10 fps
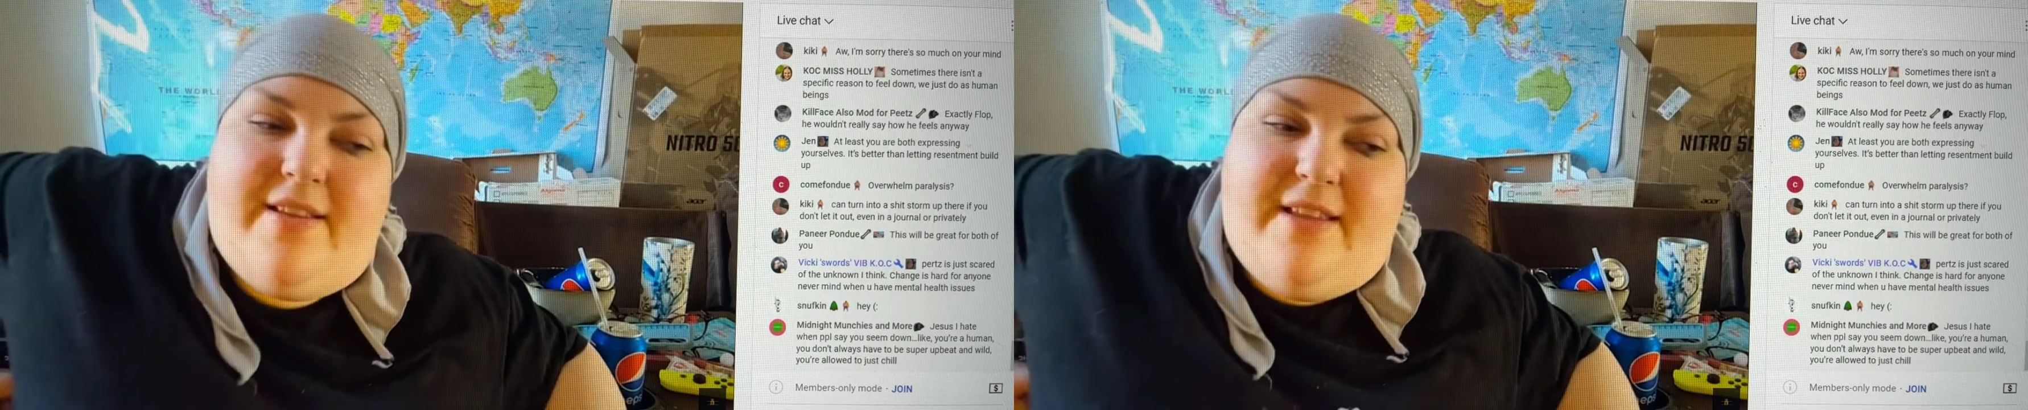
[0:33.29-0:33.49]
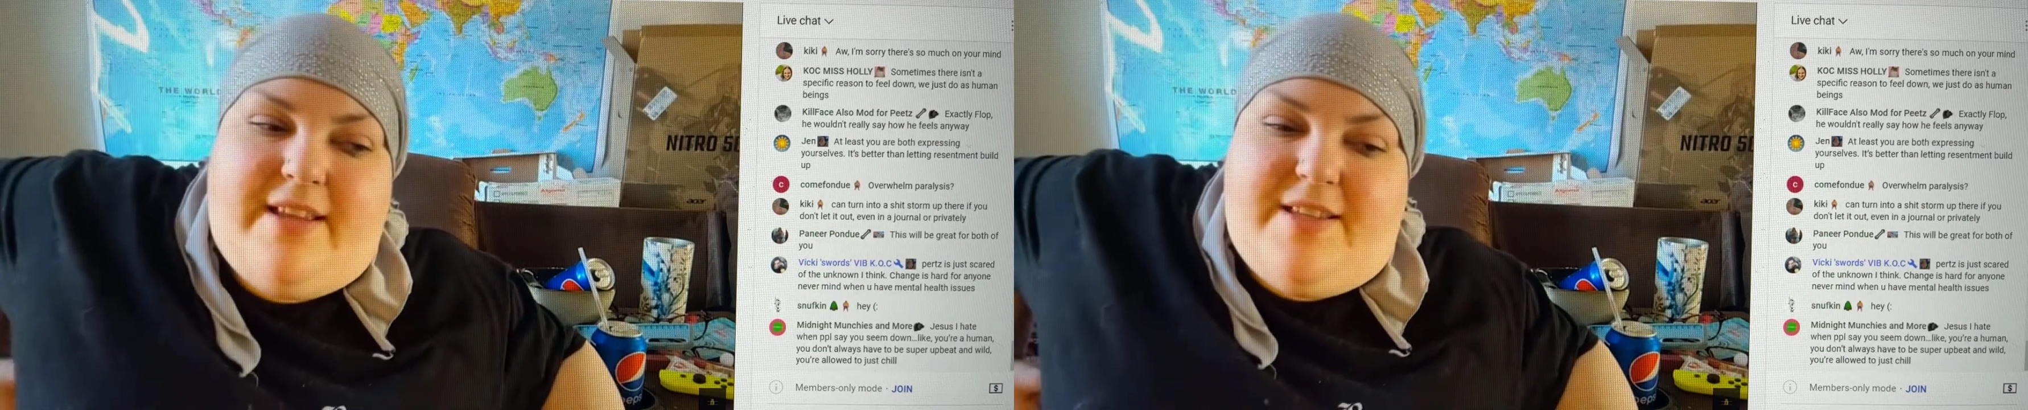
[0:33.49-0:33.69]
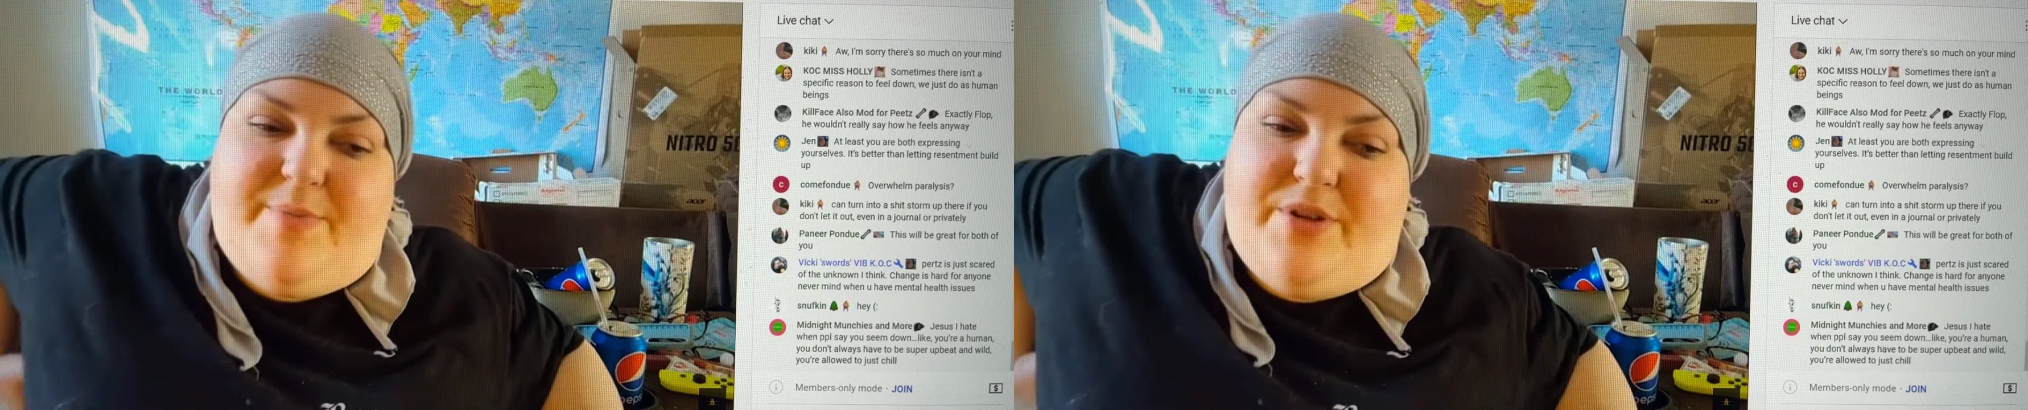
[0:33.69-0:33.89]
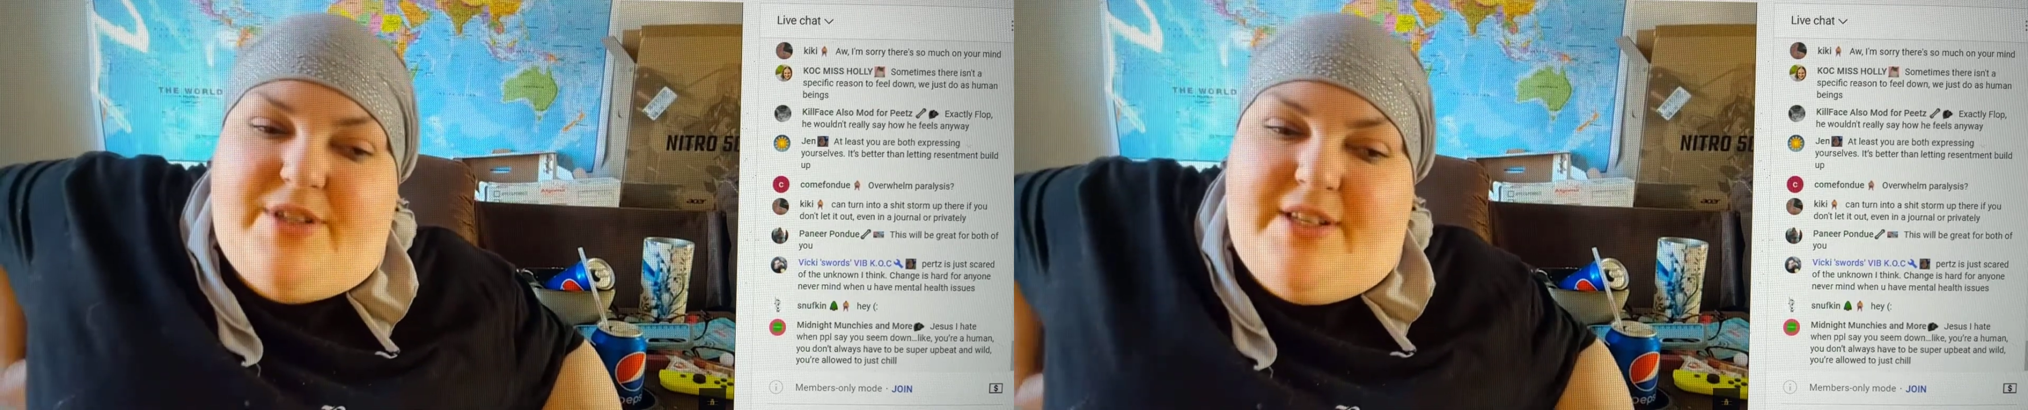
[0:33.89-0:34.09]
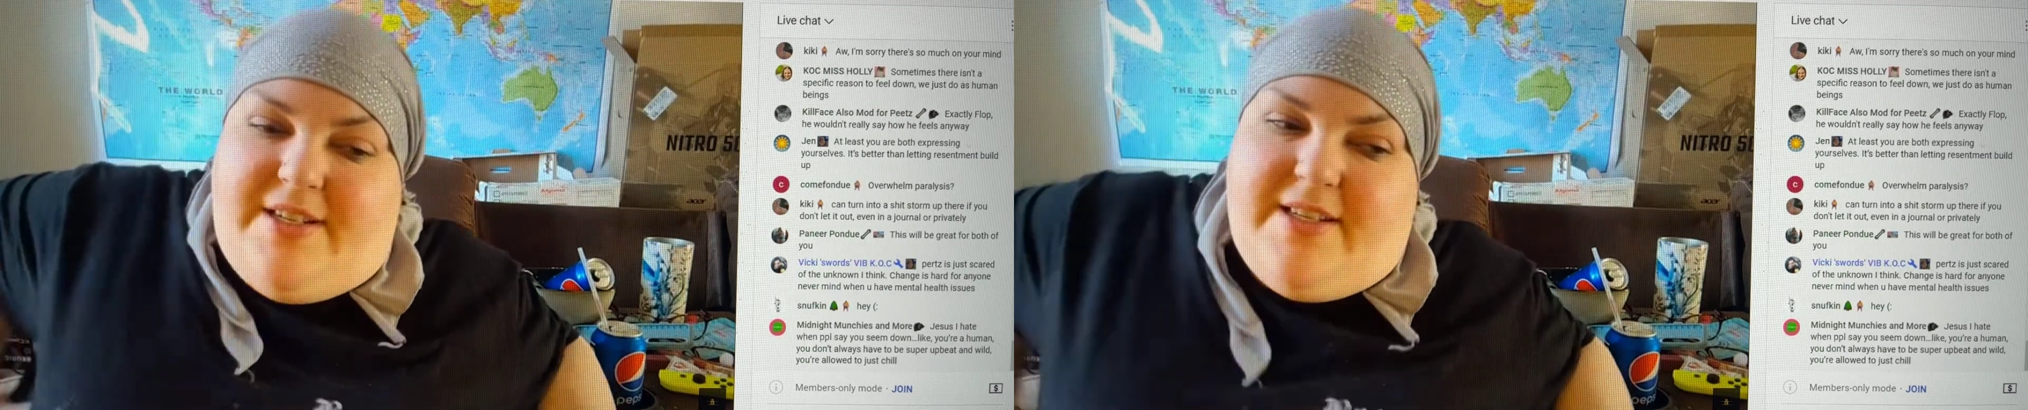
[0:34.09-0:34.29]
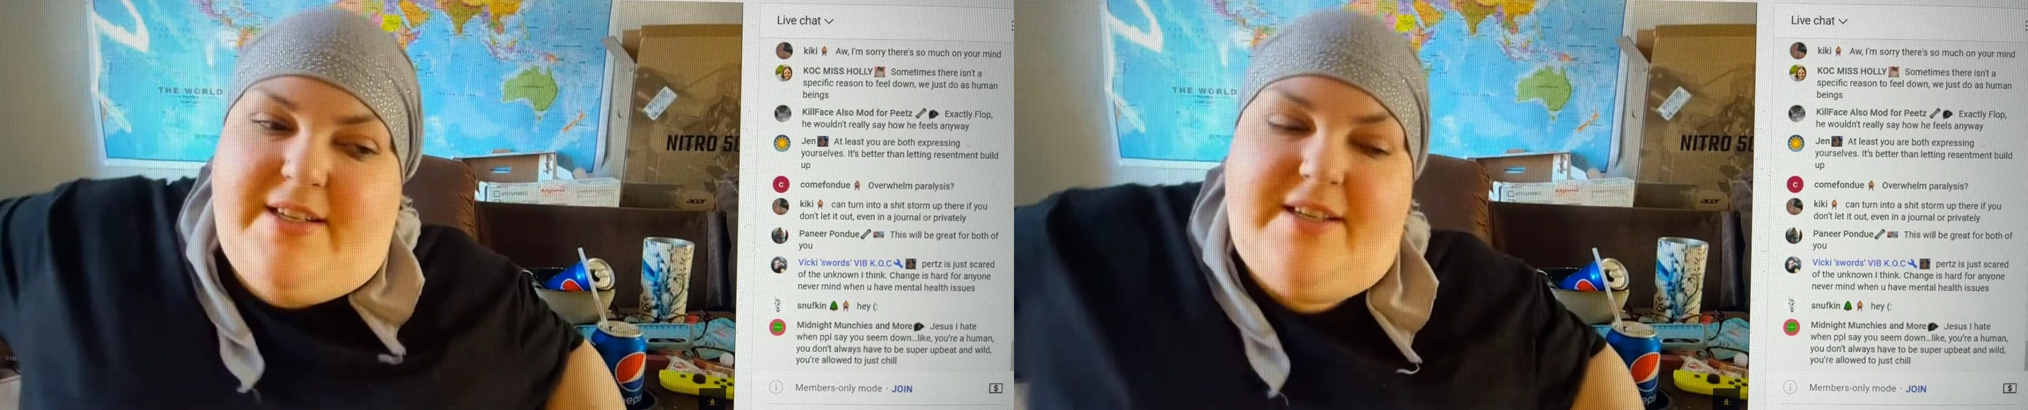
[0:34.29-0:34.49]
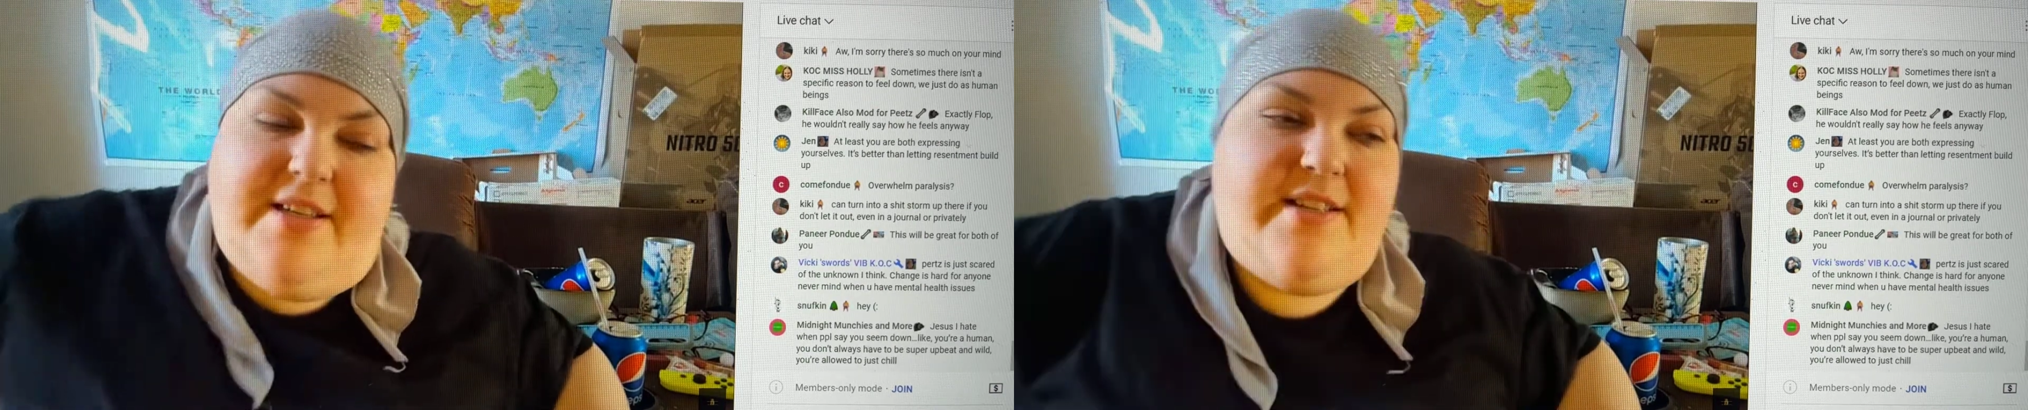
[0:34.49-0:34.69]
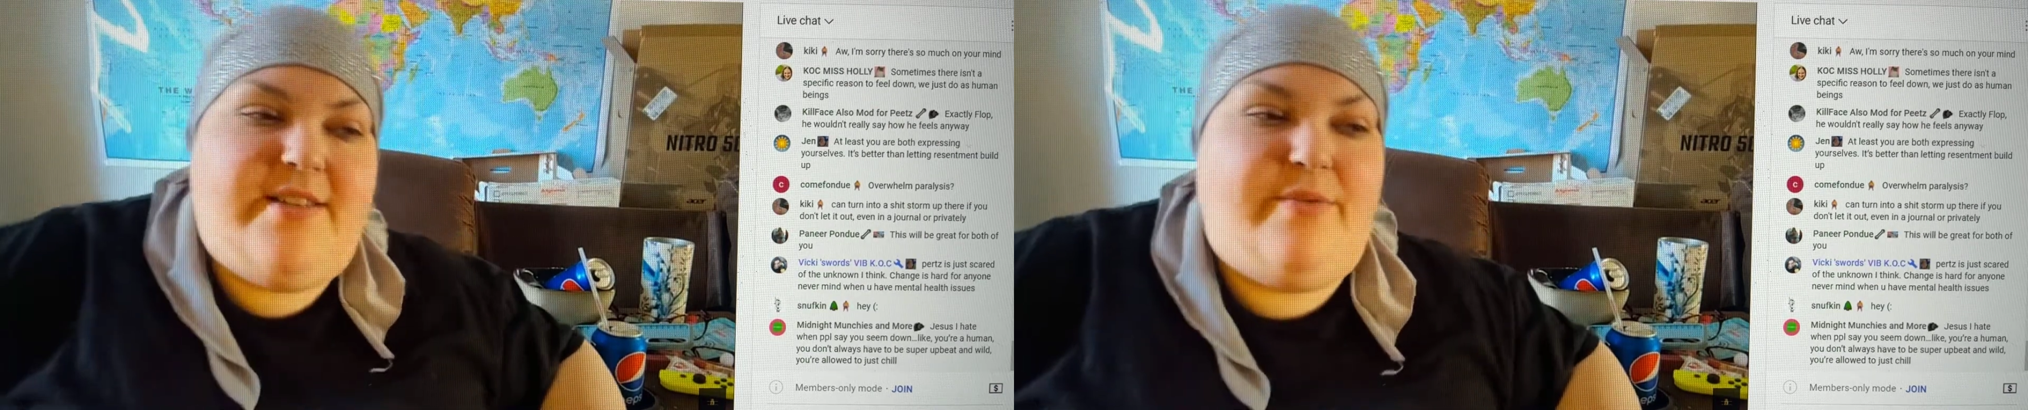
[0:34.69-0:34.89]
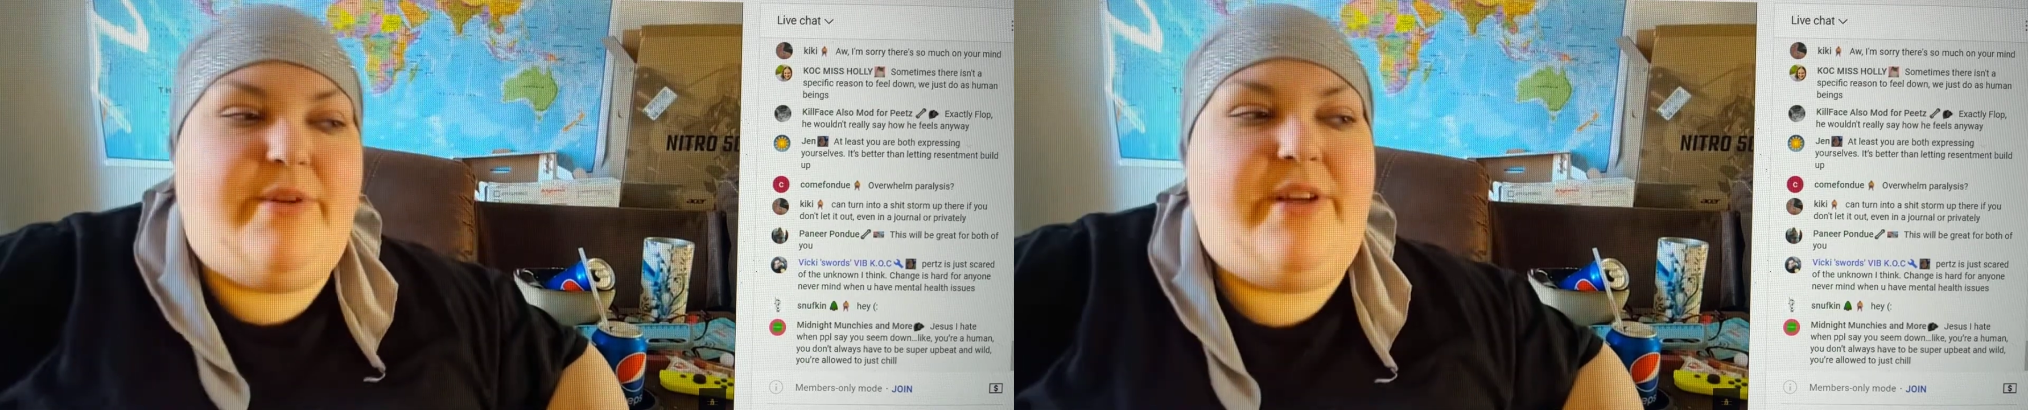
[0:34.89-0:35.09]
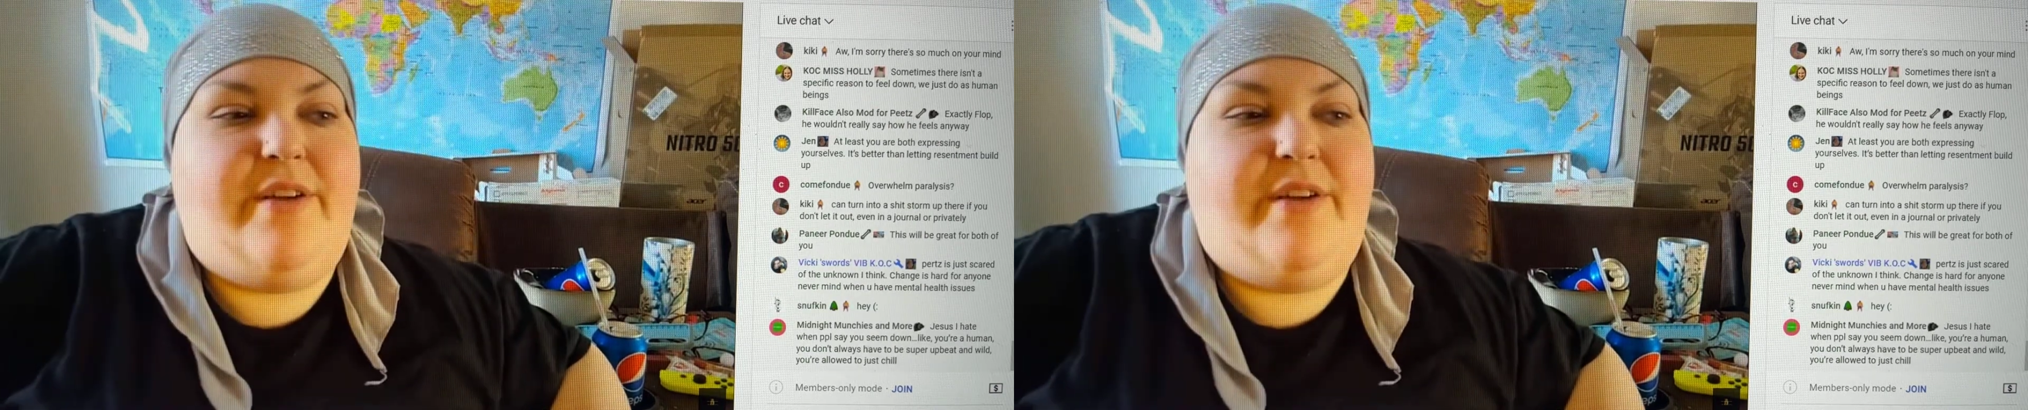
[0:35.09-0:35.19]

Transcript: Like, this person is a really